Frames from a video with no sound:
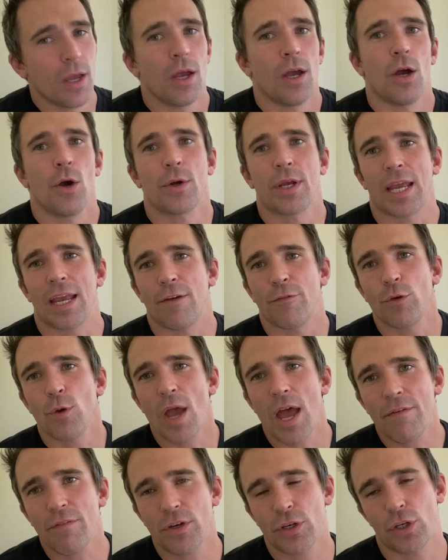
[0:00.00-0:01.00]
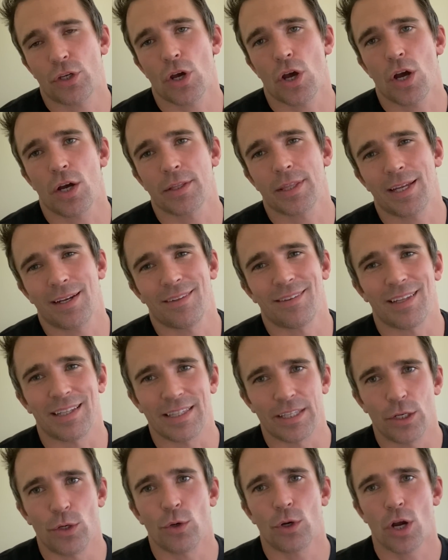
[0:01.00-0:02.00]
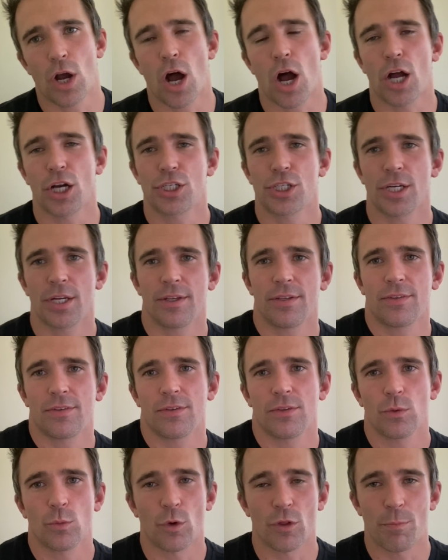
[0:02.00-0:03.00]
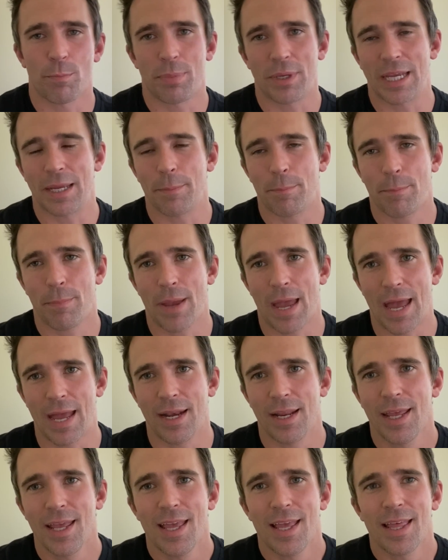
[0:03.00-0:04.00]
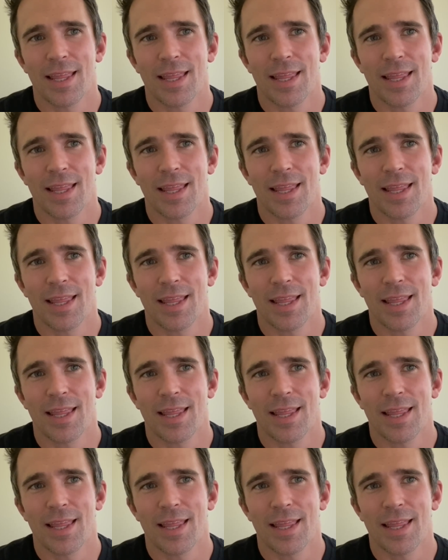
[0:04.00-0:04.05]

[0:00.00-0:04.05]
Okay, if you have a dog that is a little cautious with being pet,